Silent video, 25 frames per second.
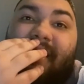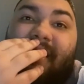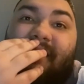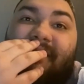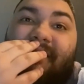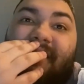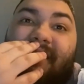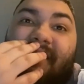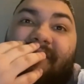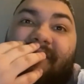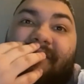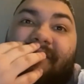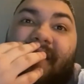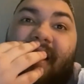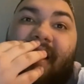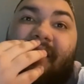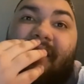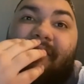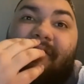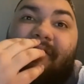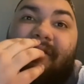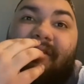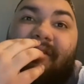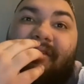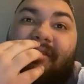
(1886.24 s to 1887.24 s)
Dave
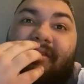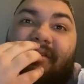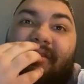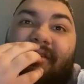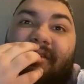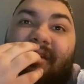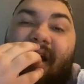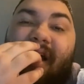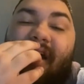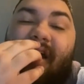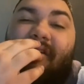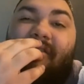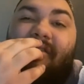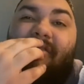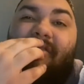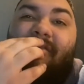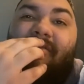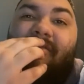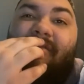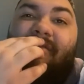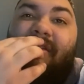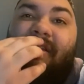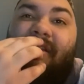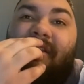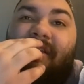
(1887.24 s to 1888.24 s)
Flowers. I don't know
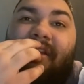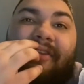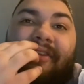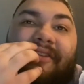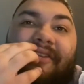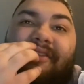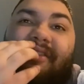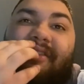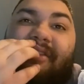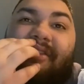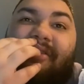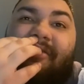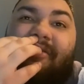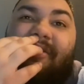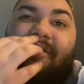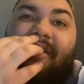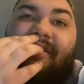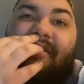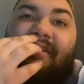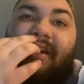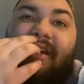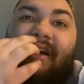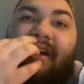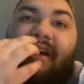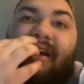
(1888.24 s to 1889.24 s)
if he's gonna go
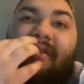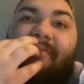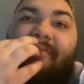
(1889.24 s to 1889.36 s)
this high,